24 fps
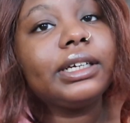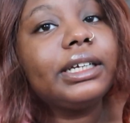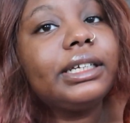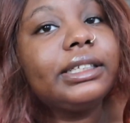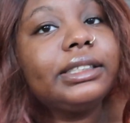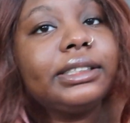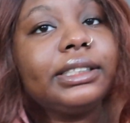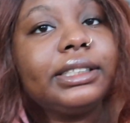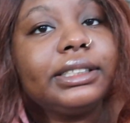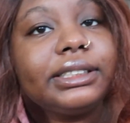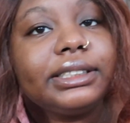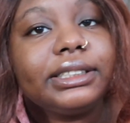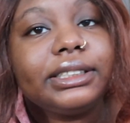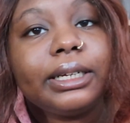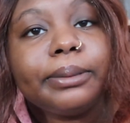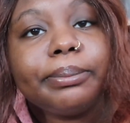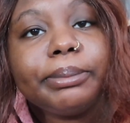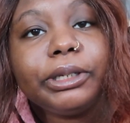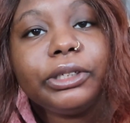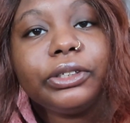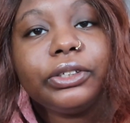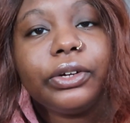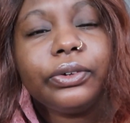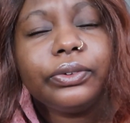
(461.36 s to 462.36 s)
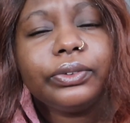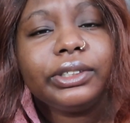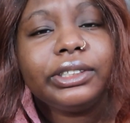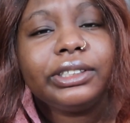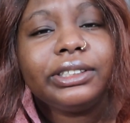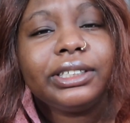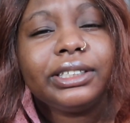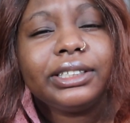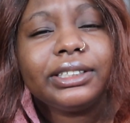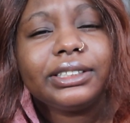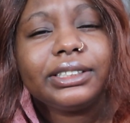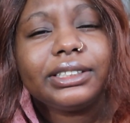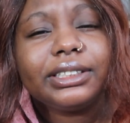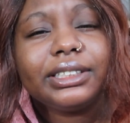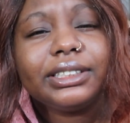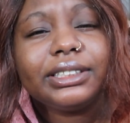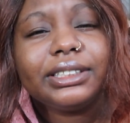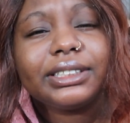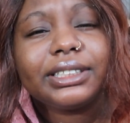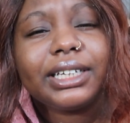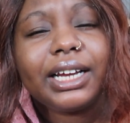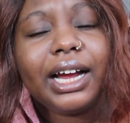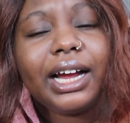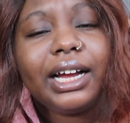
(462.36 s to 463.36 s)
And this type of loneliness
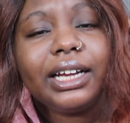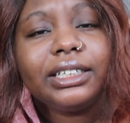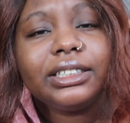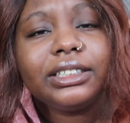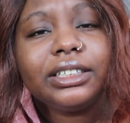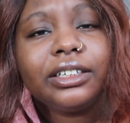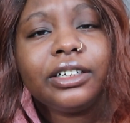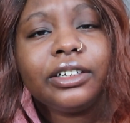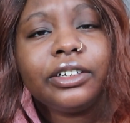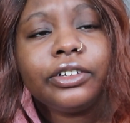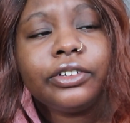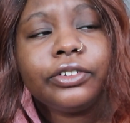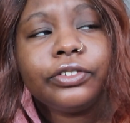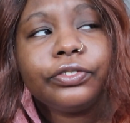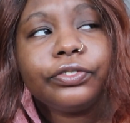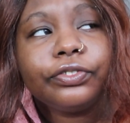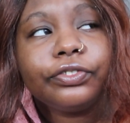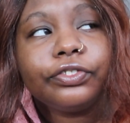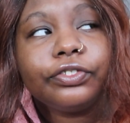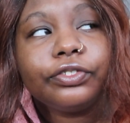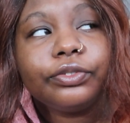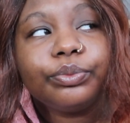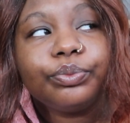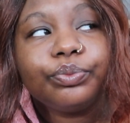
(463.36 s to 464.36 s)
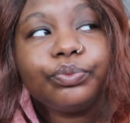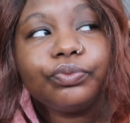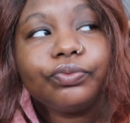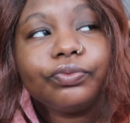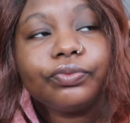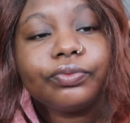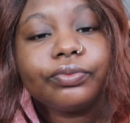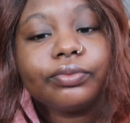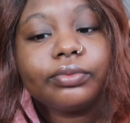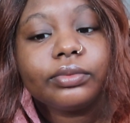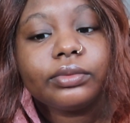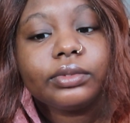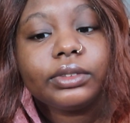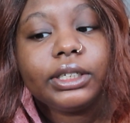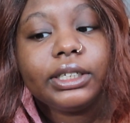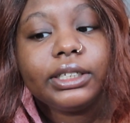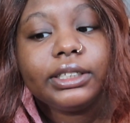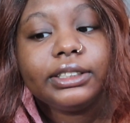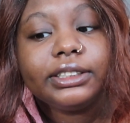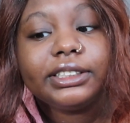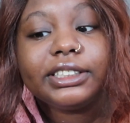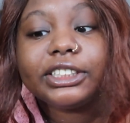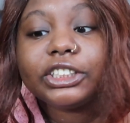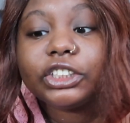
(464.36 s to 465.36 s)
is kind of
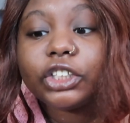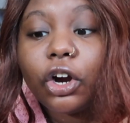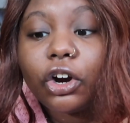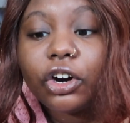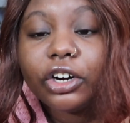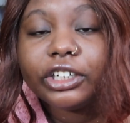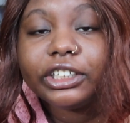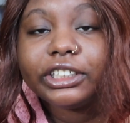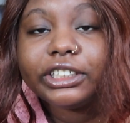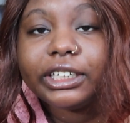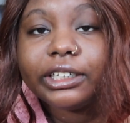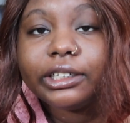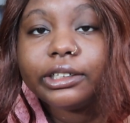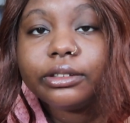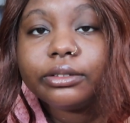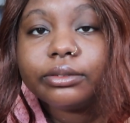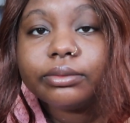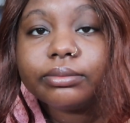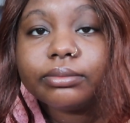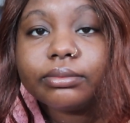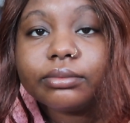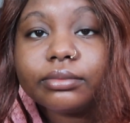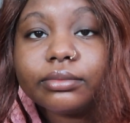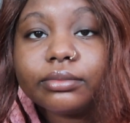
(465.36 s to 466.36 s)
disheartening,